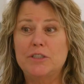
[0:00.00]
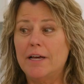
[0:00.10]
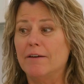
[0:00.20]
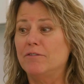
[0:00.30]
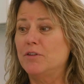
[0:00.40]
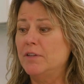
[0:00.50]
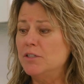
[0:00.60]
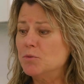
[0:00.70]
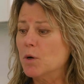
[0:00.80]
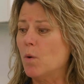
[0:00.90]
Jeff, do
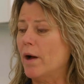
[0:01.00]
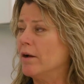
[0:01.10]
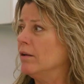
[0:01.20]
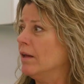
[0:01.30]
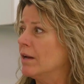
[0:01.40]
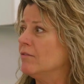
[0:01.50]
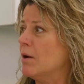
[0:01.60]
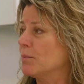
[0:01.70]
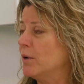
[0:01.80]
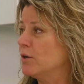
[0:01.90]
these require a lot of
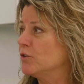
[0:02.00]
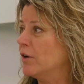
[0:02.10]
operator